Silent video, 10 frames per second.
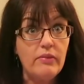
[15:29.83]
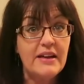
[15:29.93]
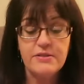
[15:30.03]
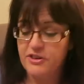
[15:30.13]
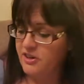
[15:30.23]

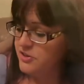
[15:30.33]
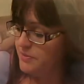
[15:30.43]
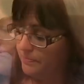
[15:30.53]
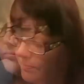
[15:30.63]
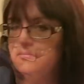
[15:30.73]
That's very nice.
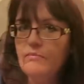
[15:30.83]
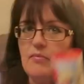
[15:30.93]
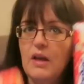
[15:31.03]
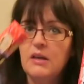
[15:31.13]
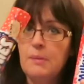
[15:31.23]

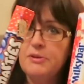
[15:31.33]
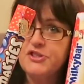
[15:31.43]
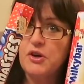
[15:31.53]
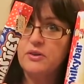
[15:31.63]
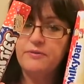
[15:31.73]
A couple of
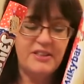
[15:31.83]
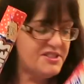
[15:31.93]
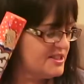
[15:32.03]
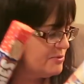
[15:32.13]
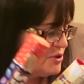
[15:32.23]
stocking
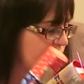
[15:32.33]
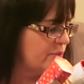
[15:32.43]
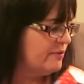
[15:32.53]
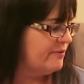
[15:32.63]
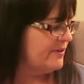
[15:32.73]
fillers. These were 2 for
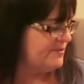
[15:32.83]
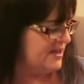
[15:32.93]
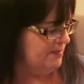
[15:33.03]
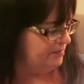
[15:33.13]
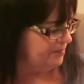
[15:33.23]

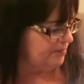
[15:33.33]
£1.50.